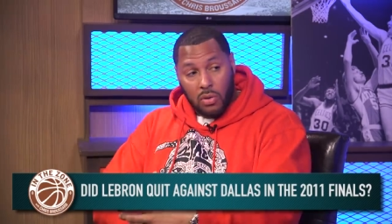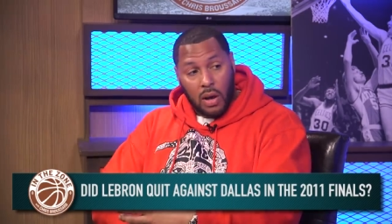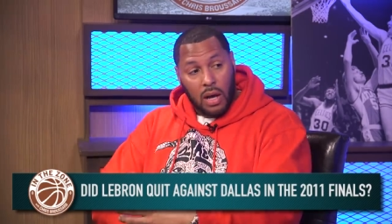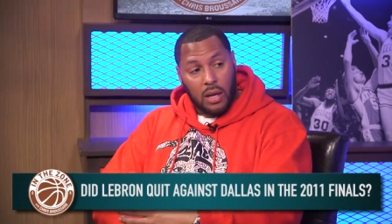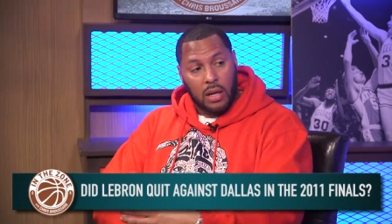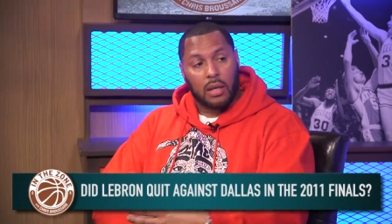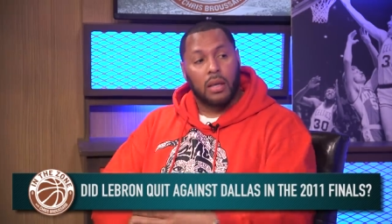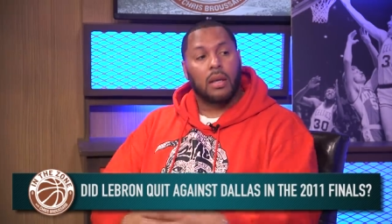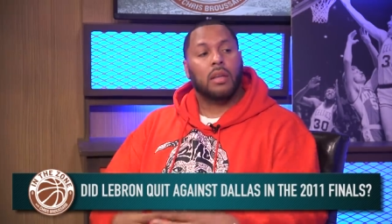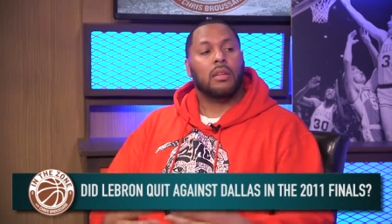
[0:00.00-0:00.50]
so I
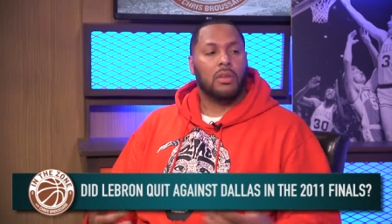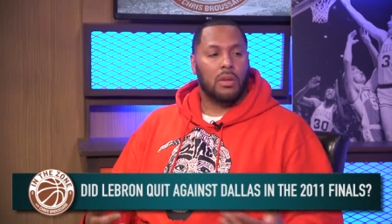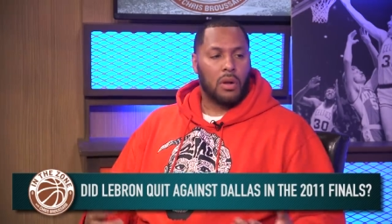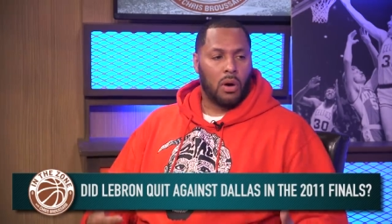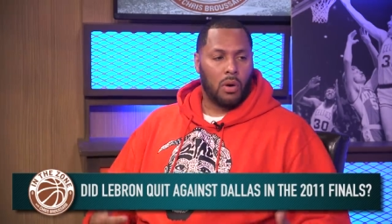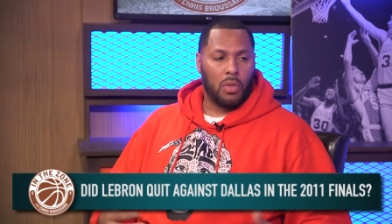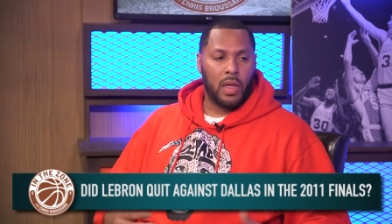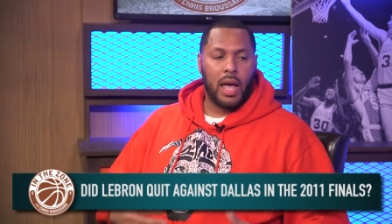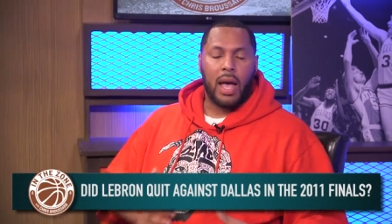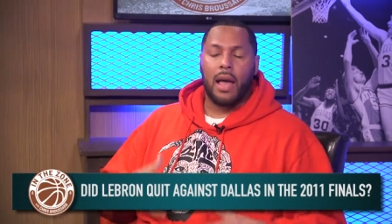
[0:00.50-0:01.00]
could get mm-hmm. you
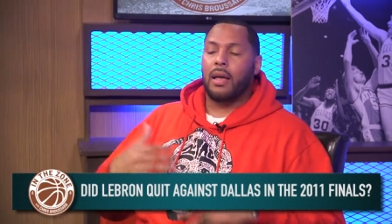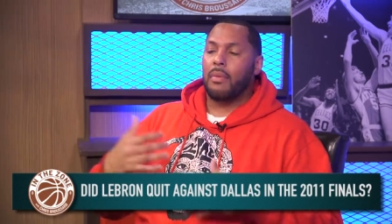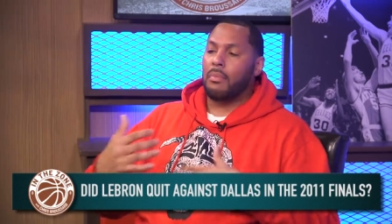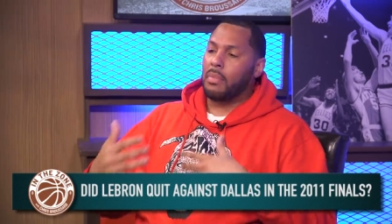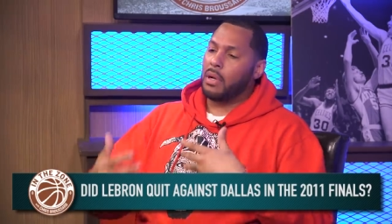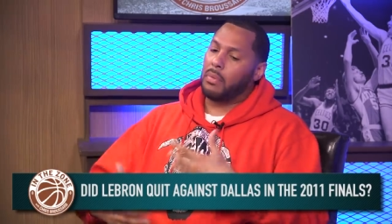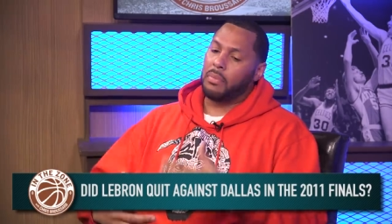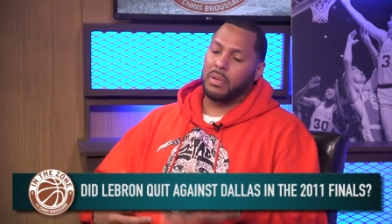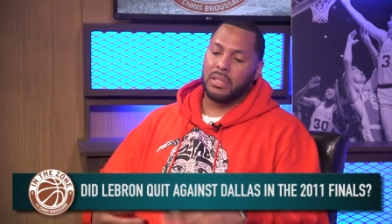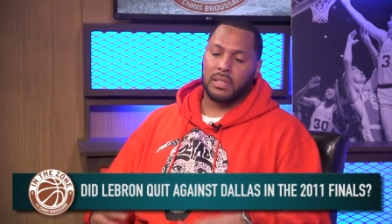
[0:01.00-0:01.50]
know that. Mm-hmm.
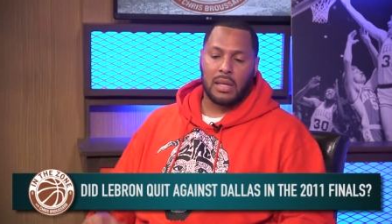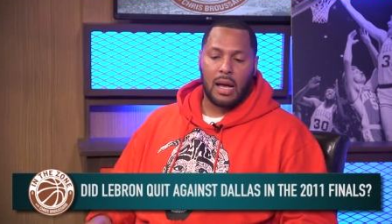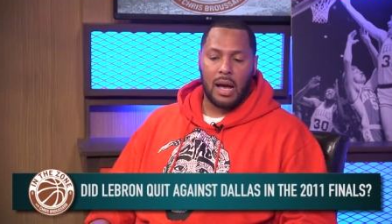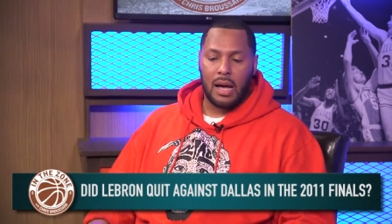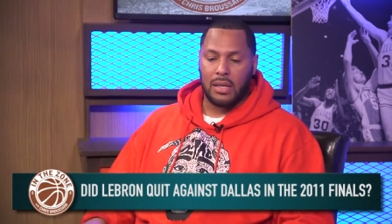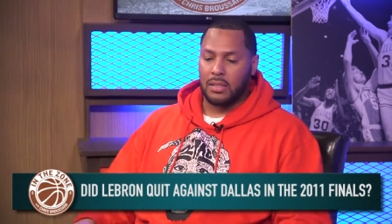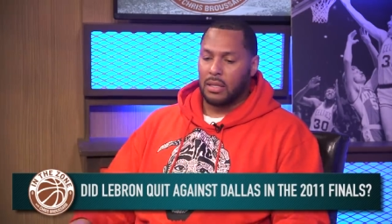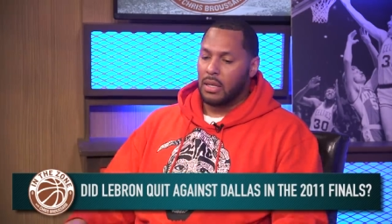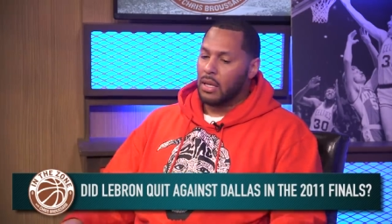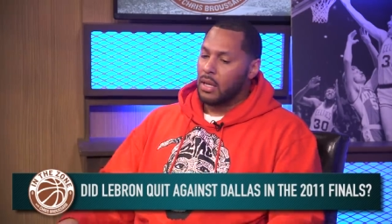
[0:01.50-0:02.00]
But
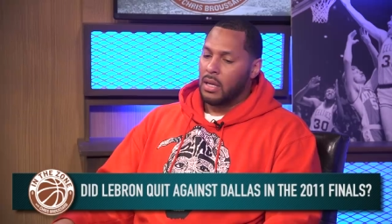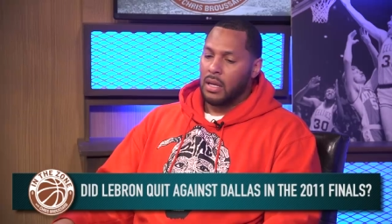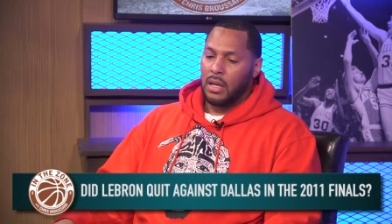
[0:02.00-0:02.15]
besides,